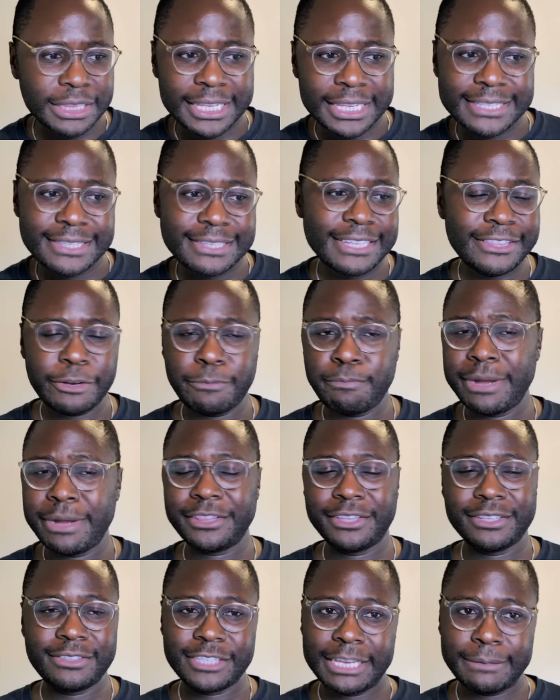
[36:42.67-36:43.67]
let's say they're
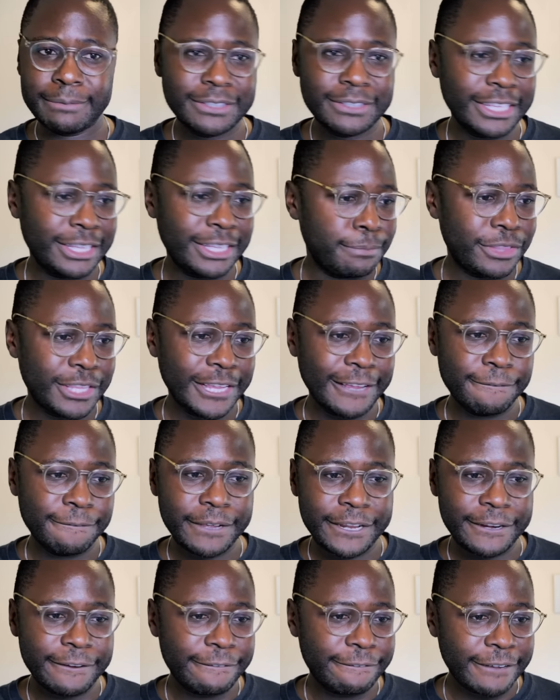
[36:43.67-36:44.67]
about the same. Let's say they both have
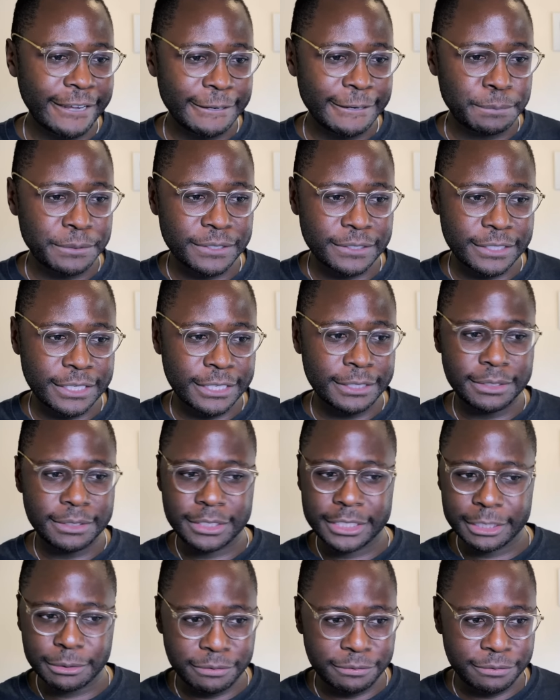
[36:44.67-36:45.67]
85%
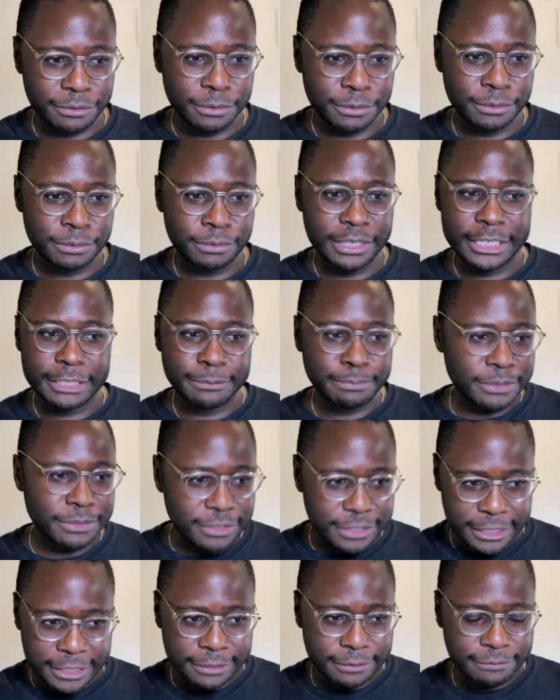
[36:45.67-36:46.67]
tech review,
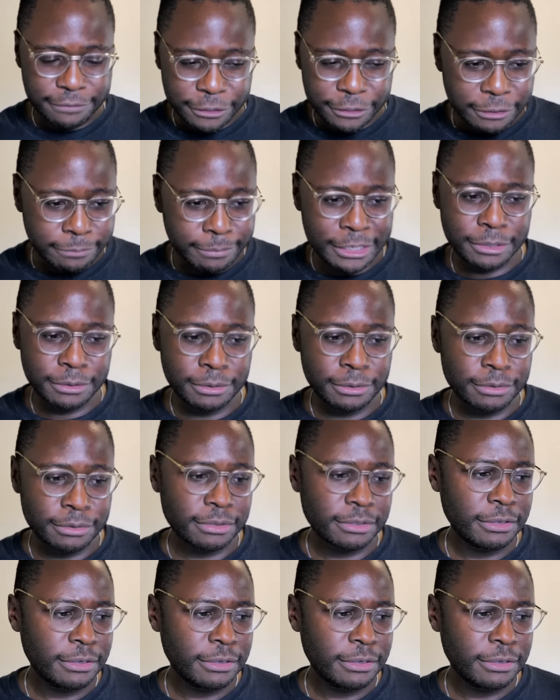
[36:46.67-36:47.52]
80% fundamentals.